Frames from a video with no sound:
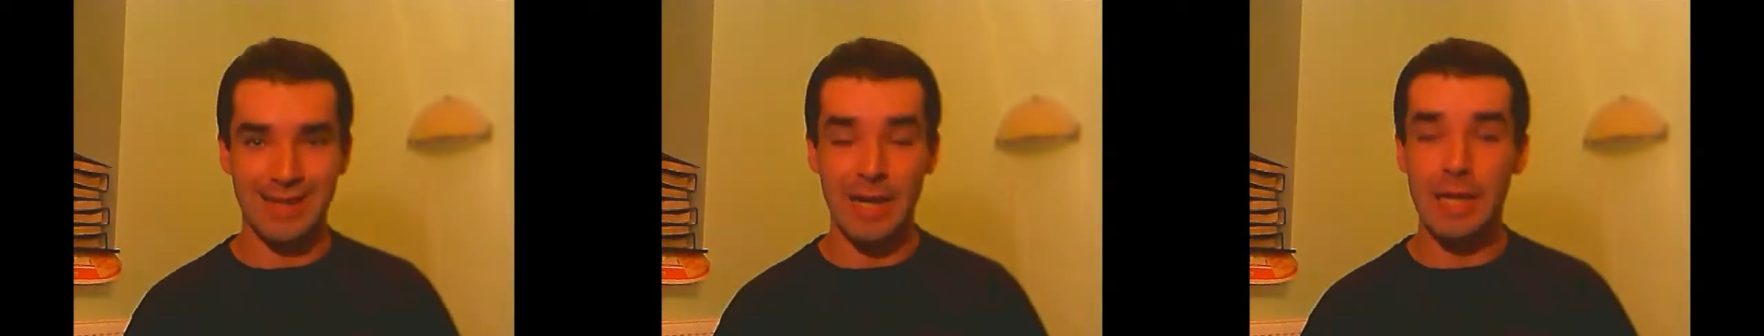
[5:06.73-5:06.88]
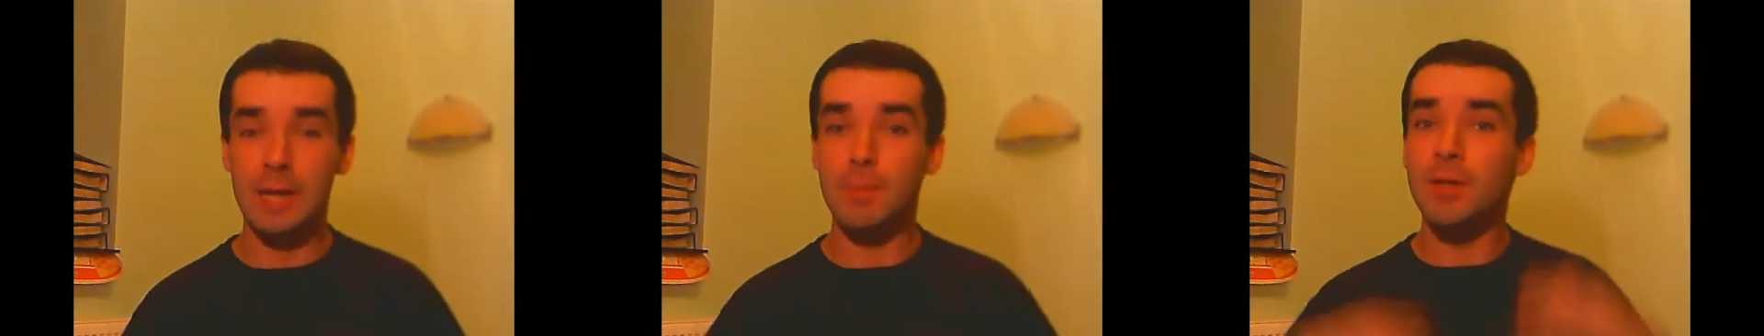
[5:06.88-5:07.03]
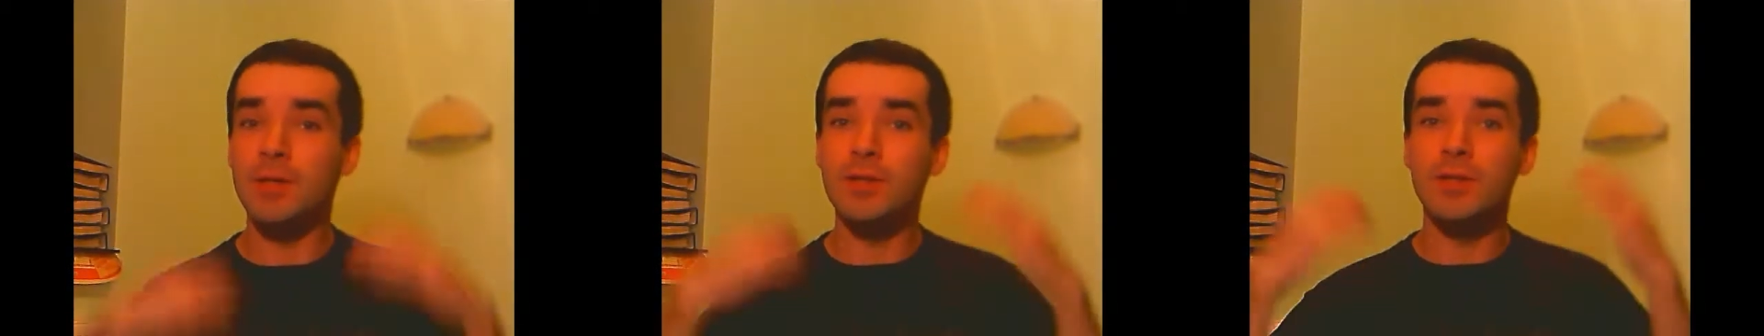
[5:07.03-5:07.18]
I
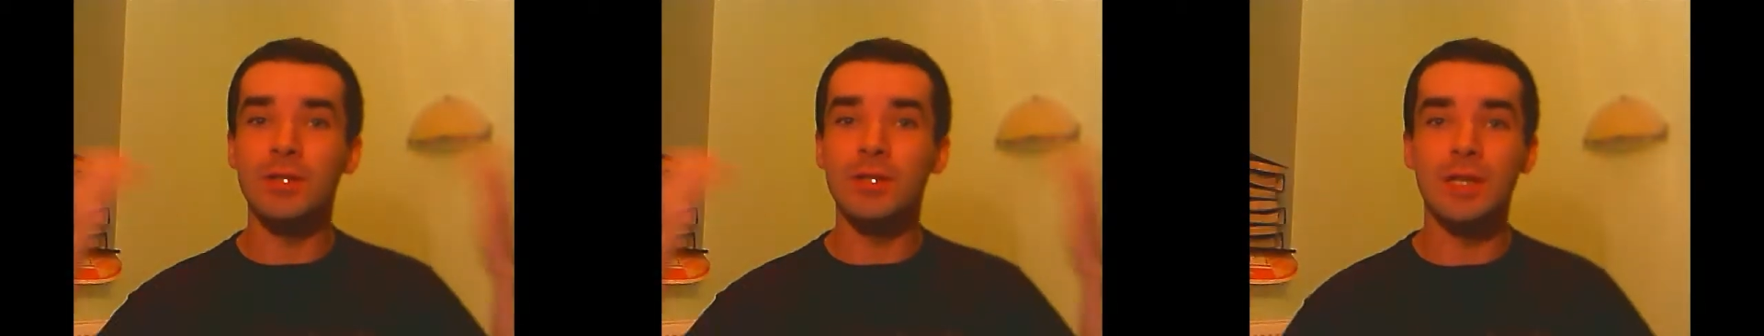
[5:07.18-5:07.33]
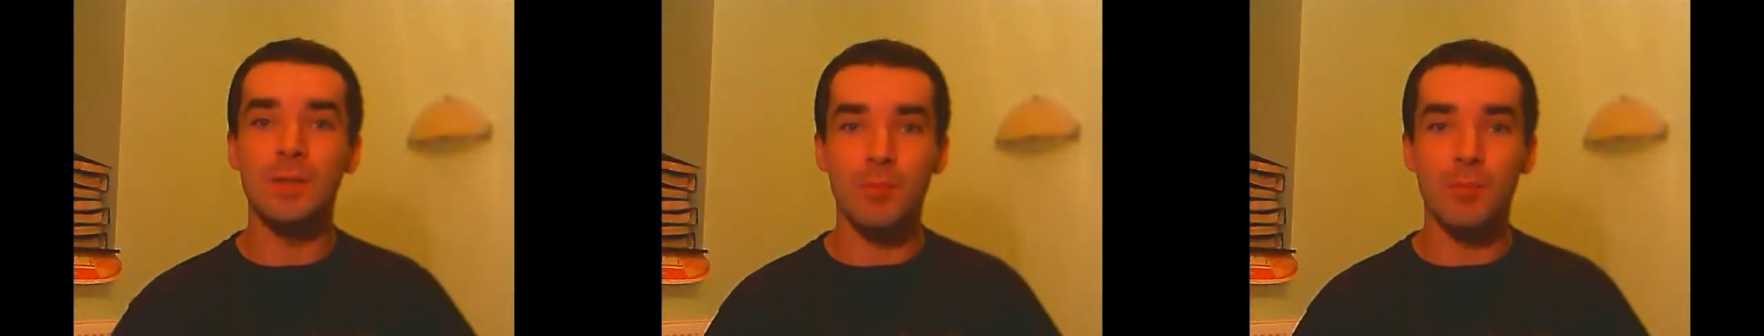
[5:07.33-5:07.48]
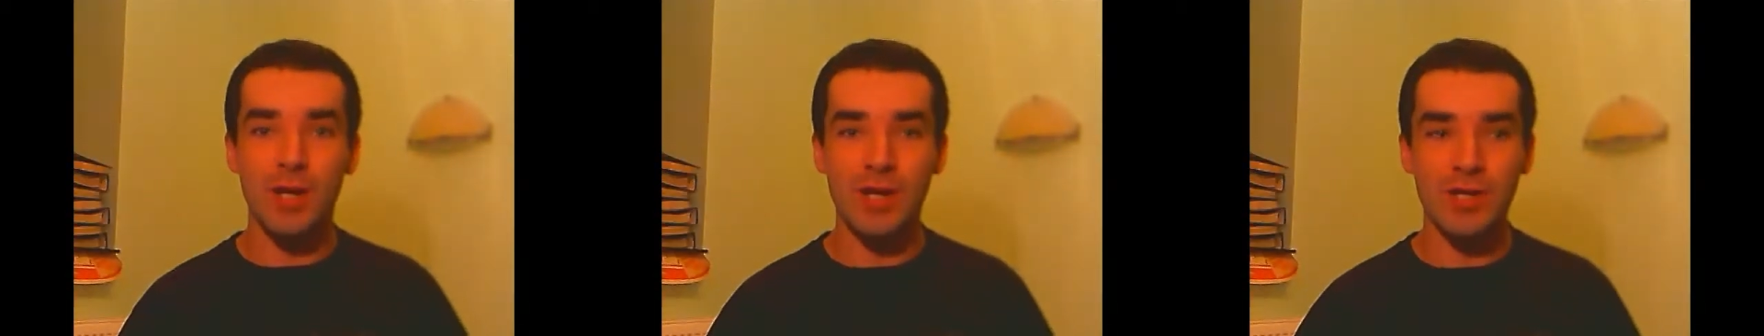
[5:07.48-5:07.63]
am under the
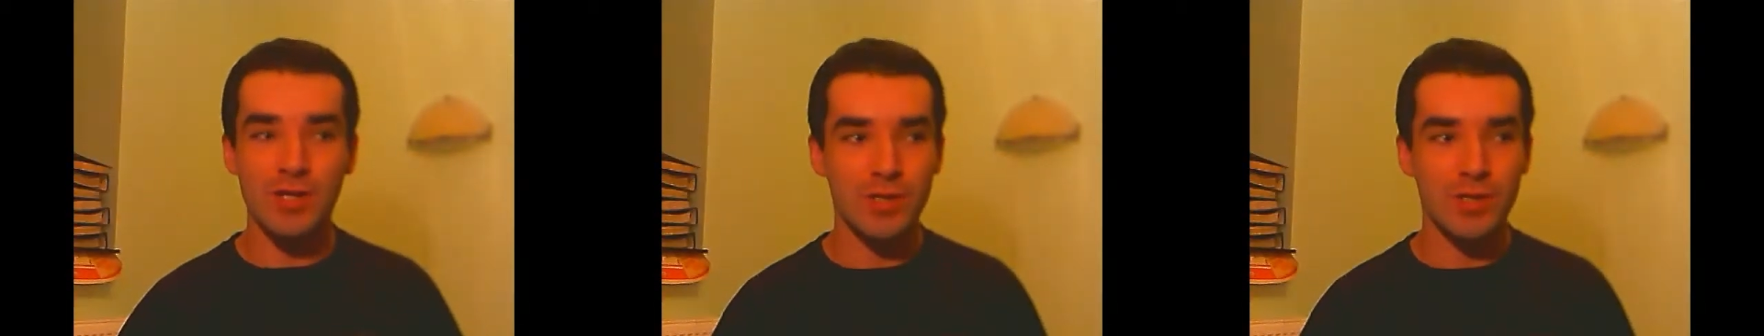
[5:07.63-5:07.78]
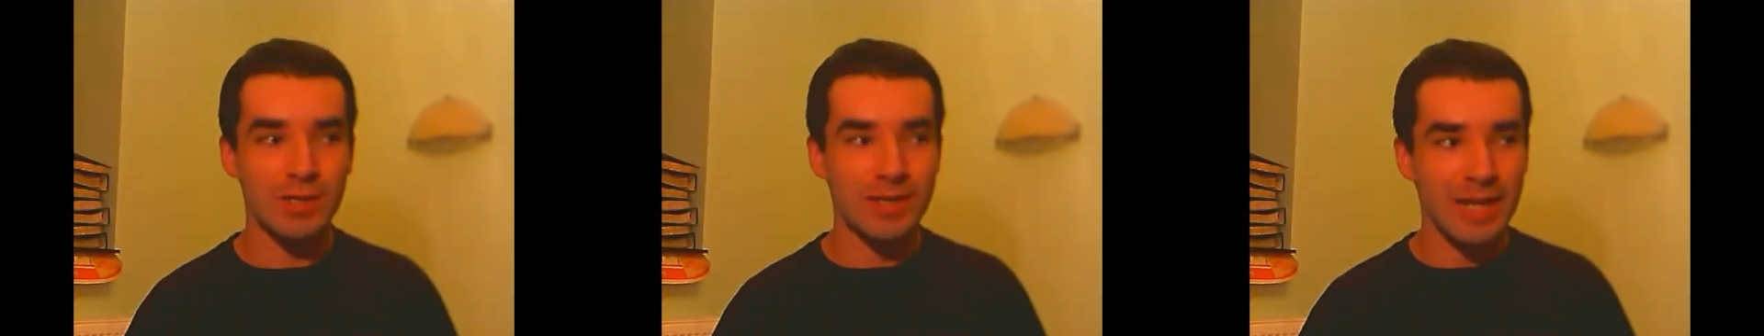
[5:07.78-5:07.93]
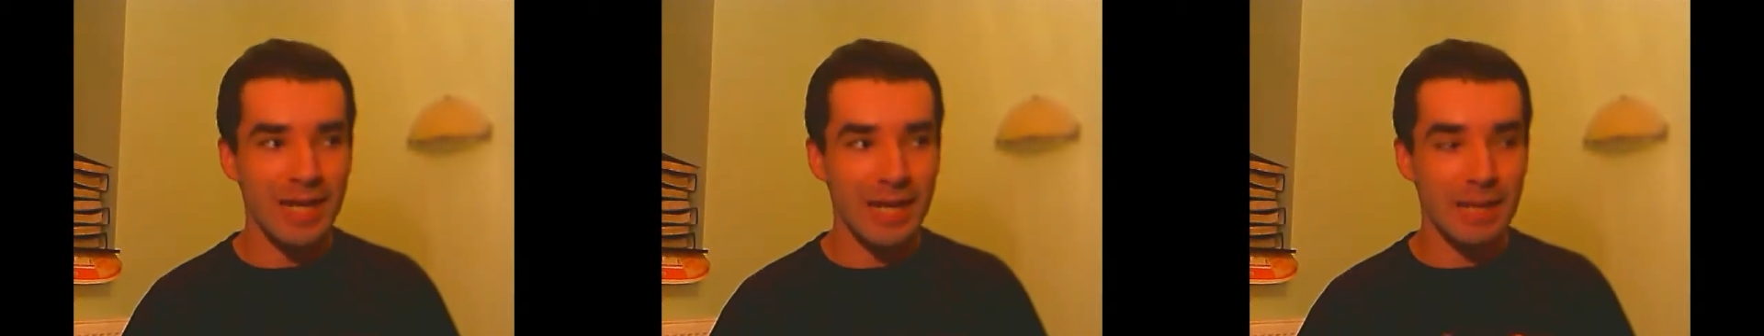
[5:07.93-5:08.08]

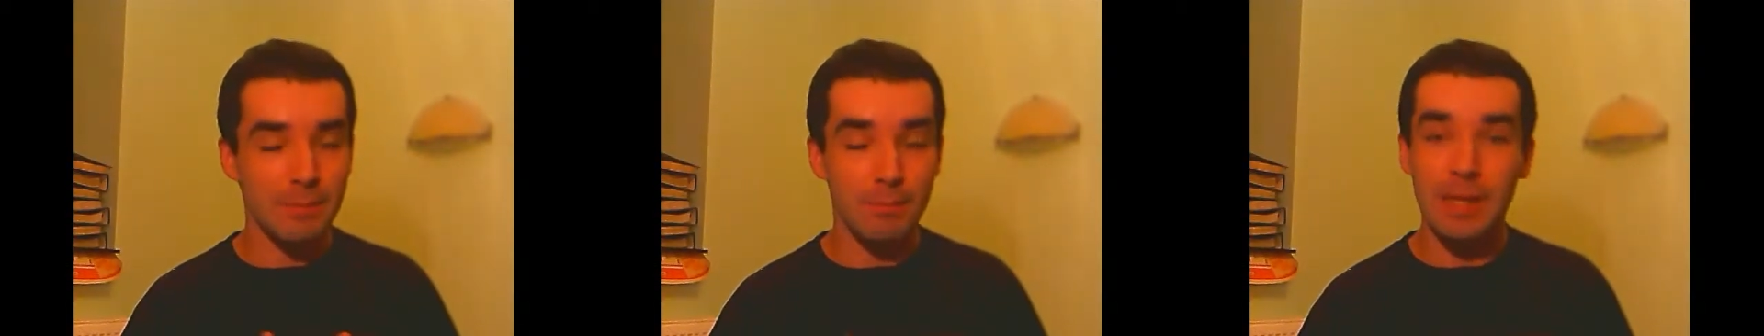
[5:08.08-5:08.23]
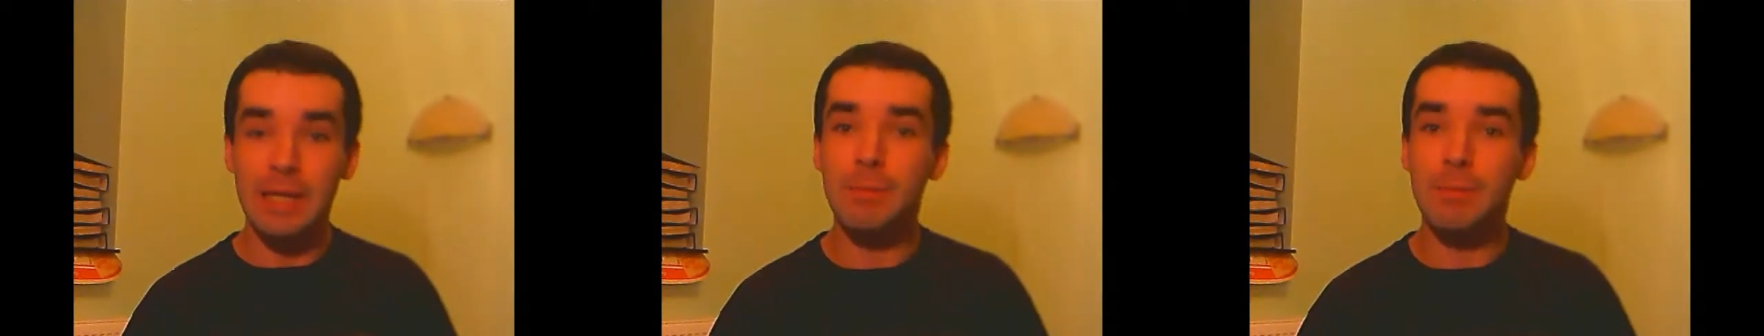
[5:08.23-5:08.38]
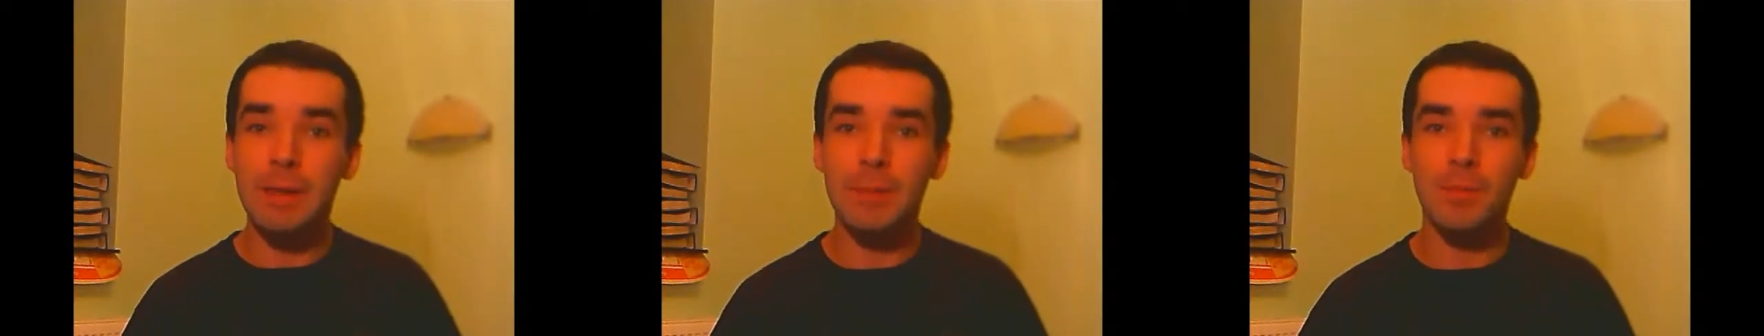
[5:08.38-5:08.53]
impression that
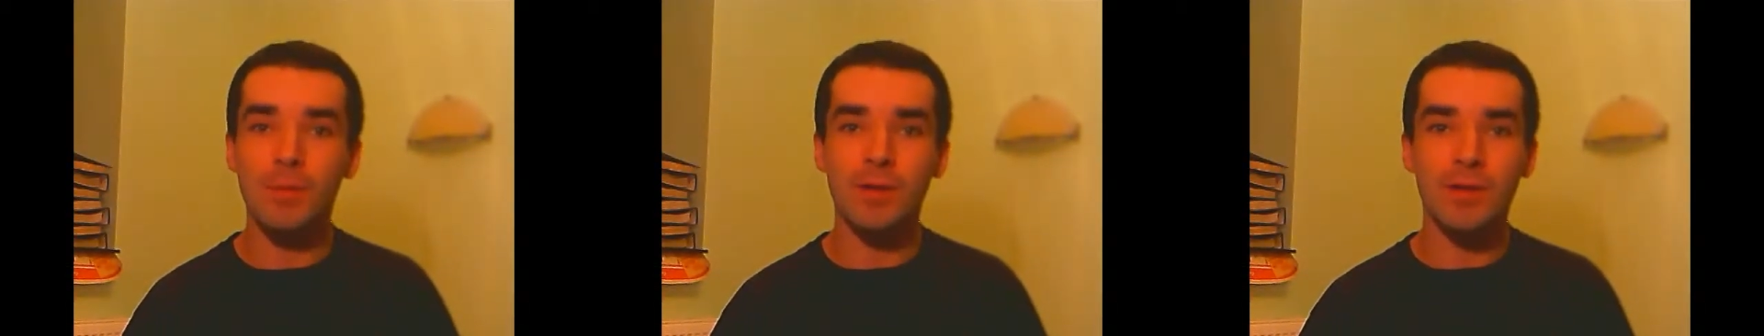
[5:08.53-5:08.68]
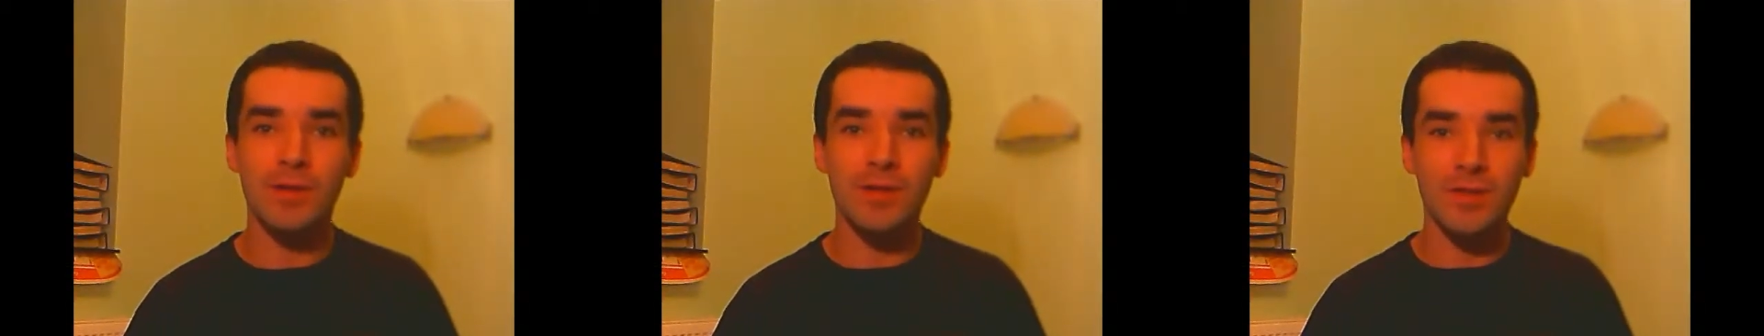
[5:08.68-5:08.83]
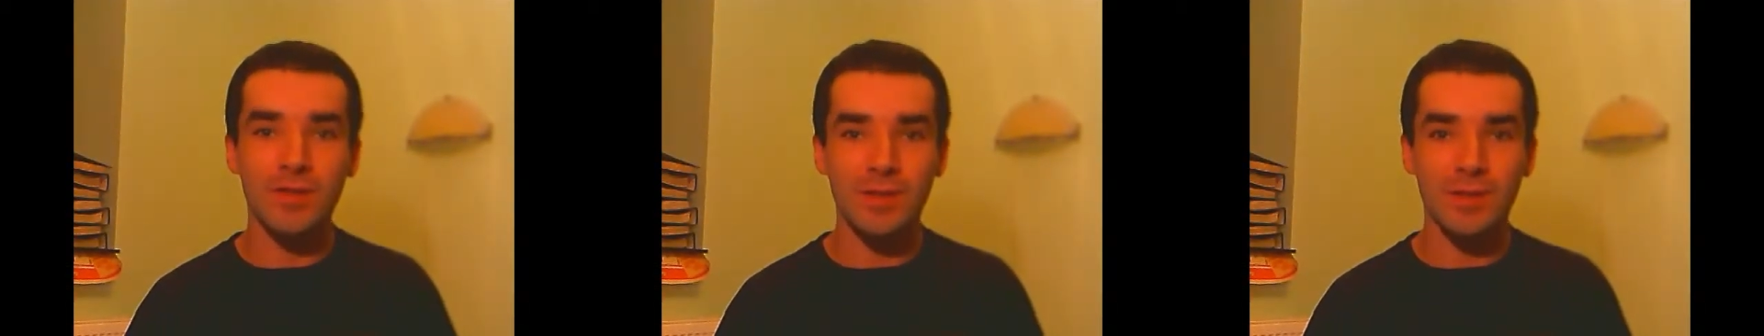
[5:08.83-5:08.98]
many people
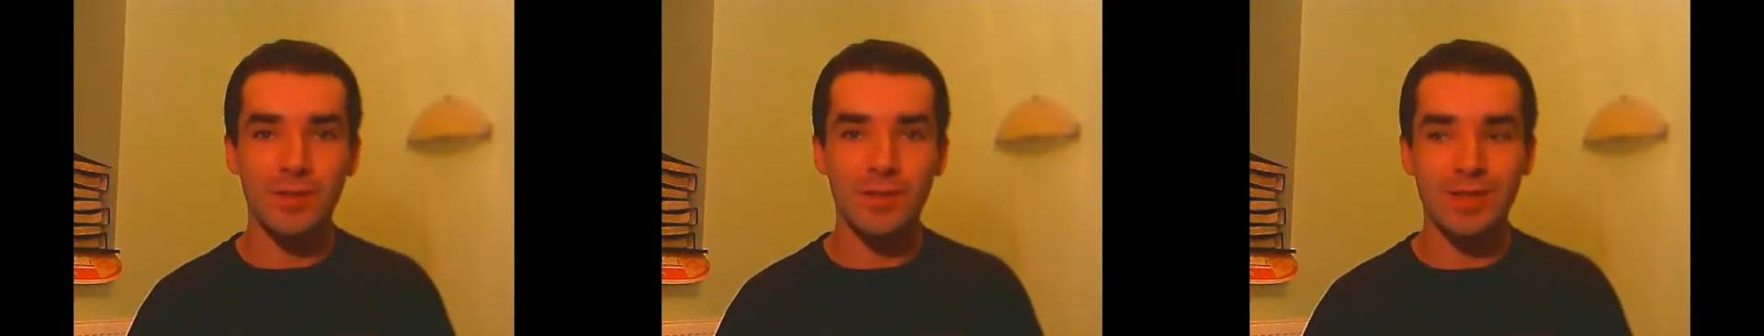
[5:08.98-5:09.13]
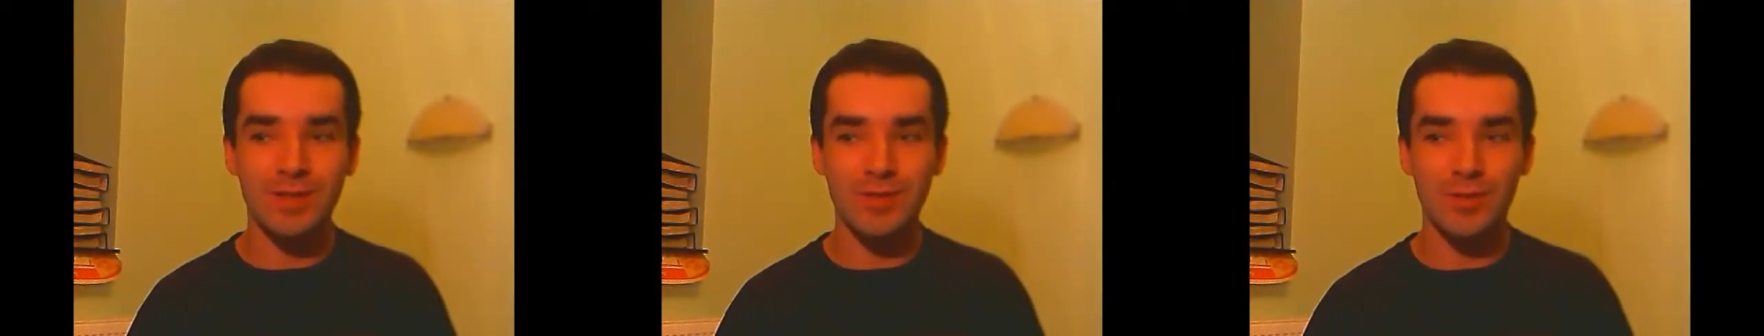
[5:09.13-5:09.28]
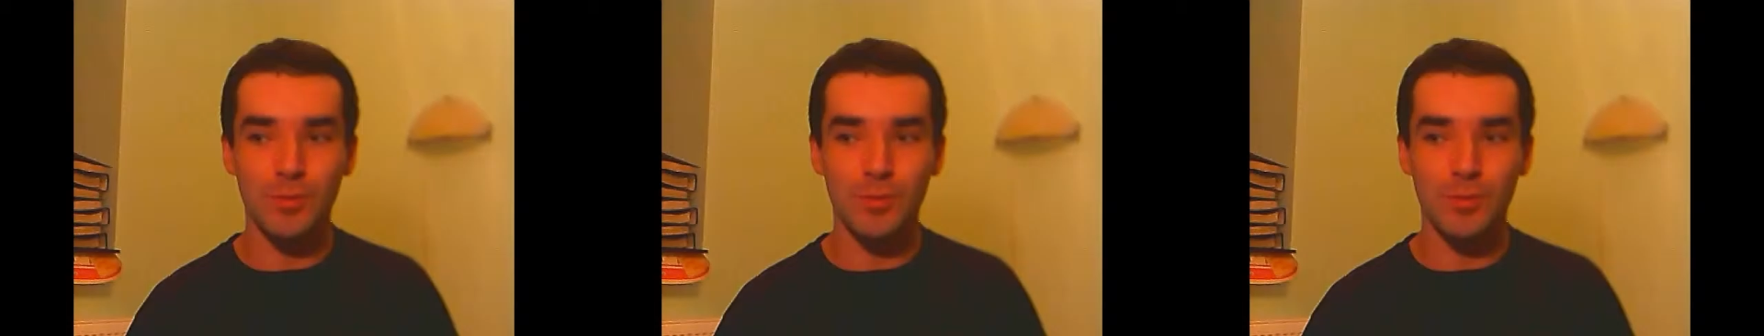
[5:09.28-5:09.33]
consider this